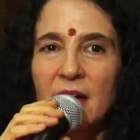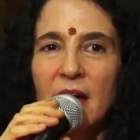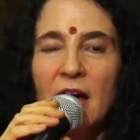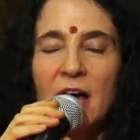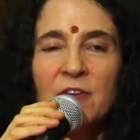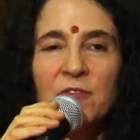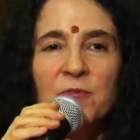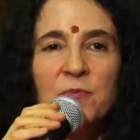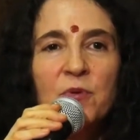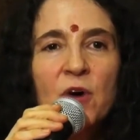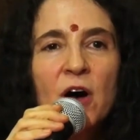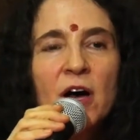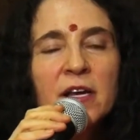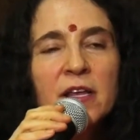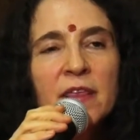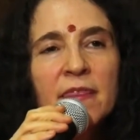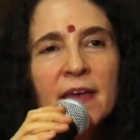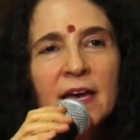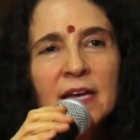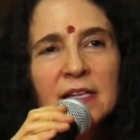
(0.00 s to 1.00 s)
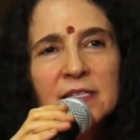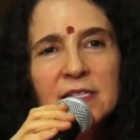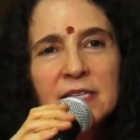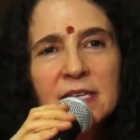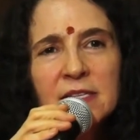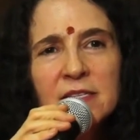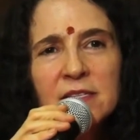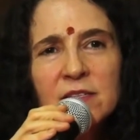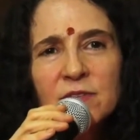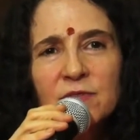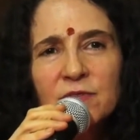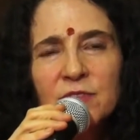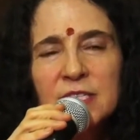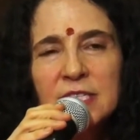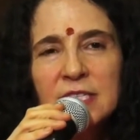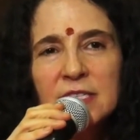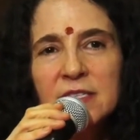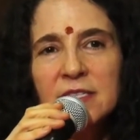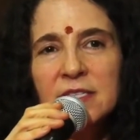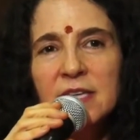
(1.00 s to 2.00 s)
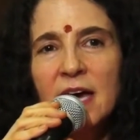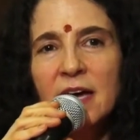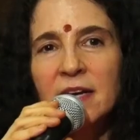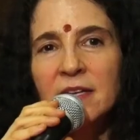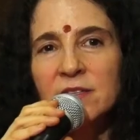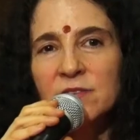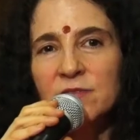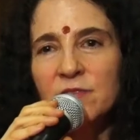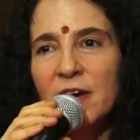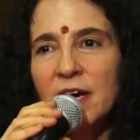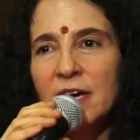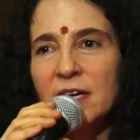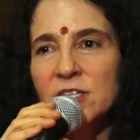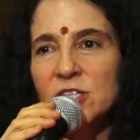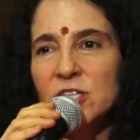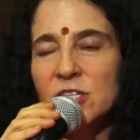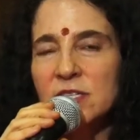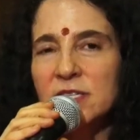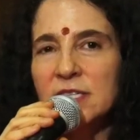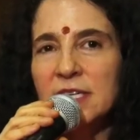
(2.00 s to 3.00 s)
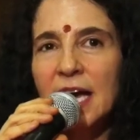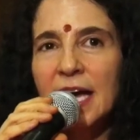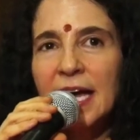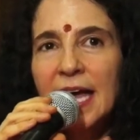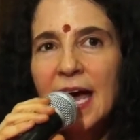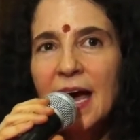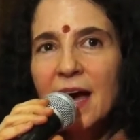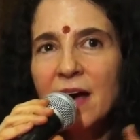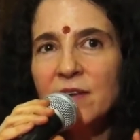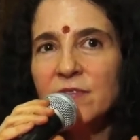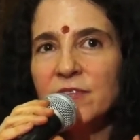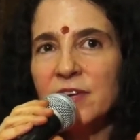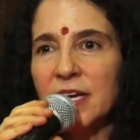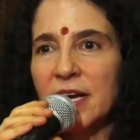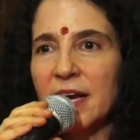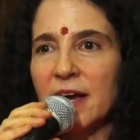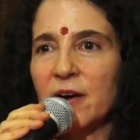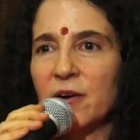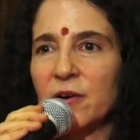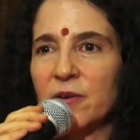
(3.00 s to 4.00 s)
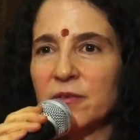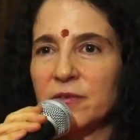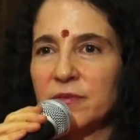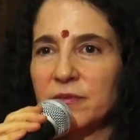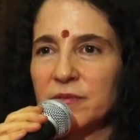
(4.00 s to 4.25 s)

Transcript: I've brought in that sense of dissatisfaction. See, I have it now.